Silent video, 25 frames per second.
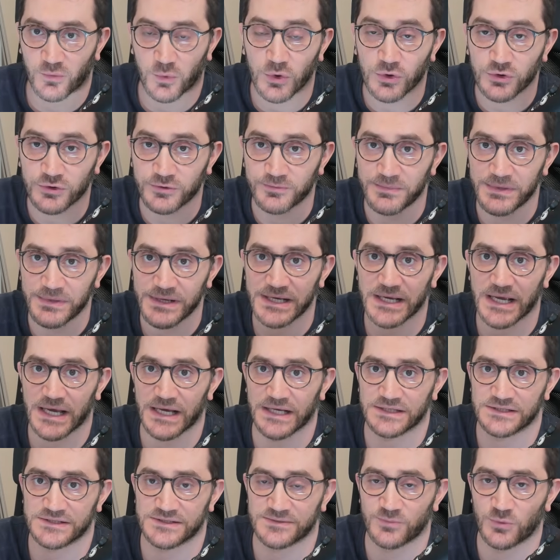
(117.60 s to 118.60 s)
won't be
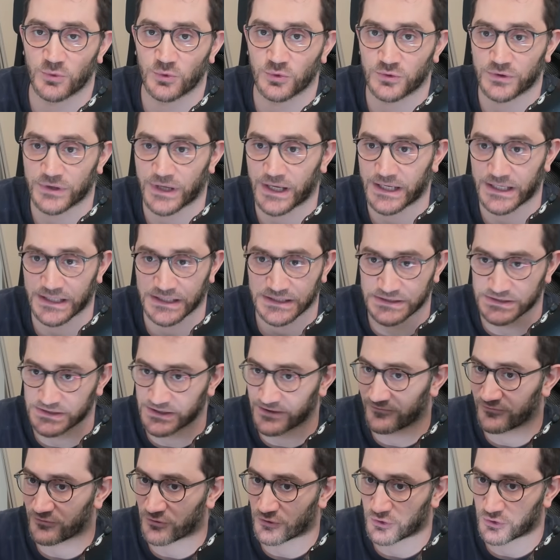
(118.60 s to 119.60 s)
as smooth as
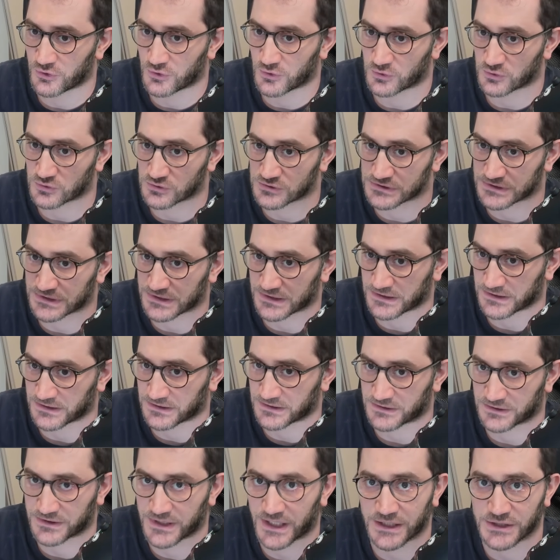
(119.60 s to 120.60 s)
if you used
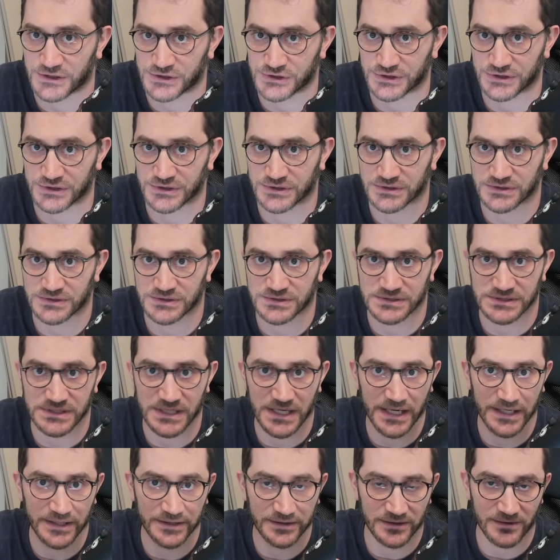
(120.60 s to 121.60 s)
textures
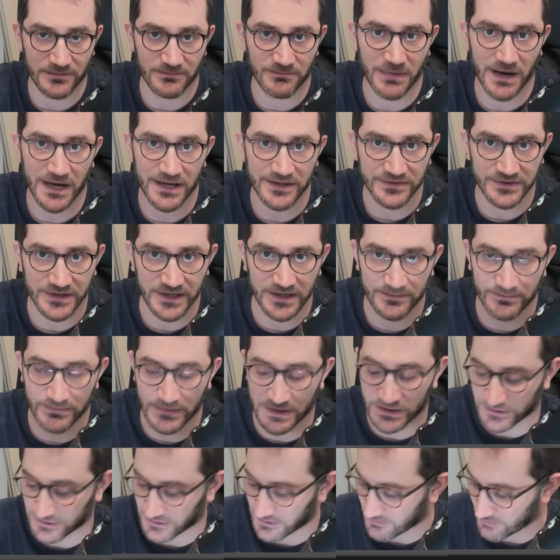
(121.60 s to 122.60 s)
and combine them
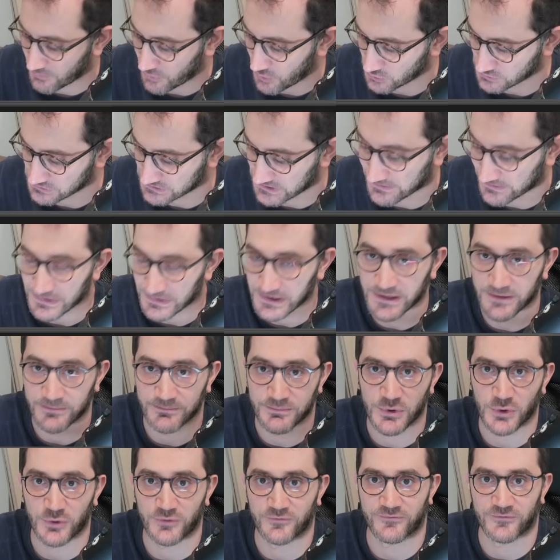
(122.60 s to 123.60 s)
and compose in a
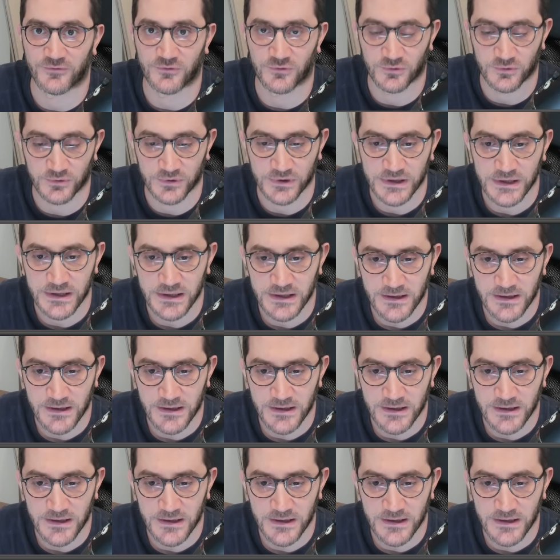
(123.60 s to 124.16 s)
beautiful,